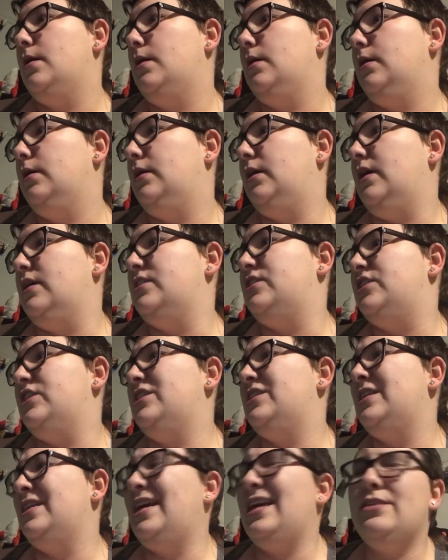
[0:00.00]
Because
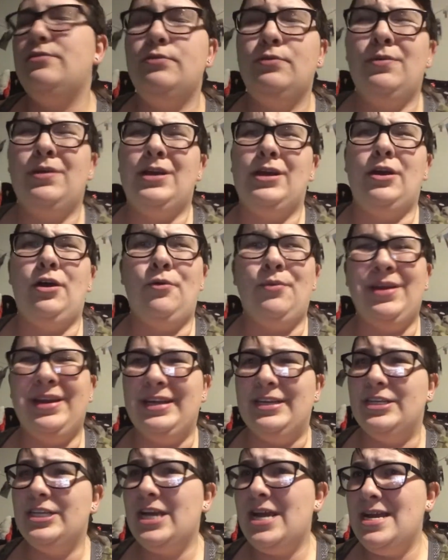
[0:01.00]
just in case we want to go in
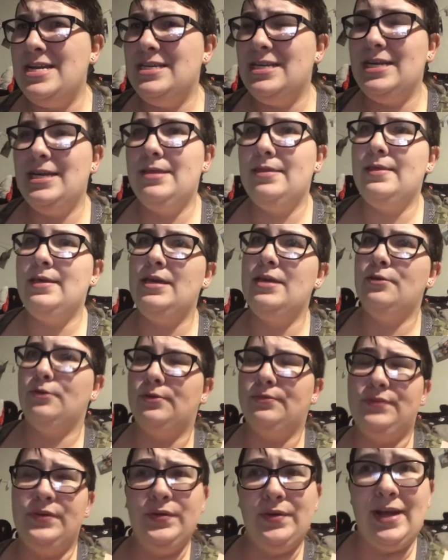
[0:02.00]
and change anything, or
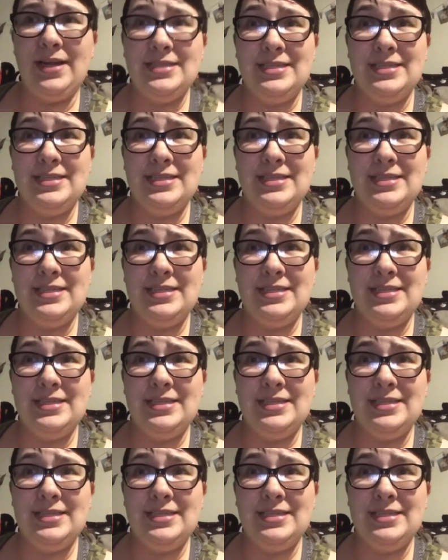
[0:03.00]
if you guys